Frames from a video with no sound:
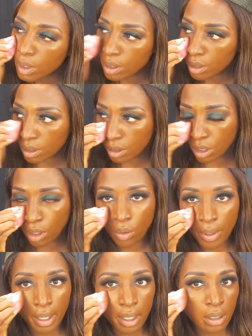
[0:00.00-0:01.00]
Just
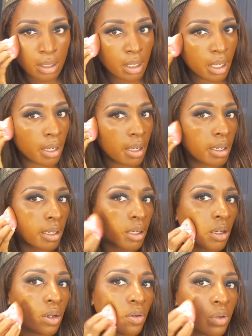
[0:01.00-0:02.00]
go into
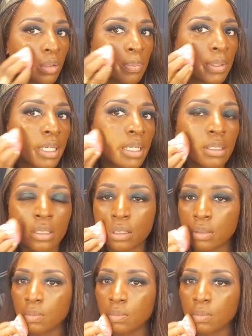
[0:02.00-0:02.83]
every place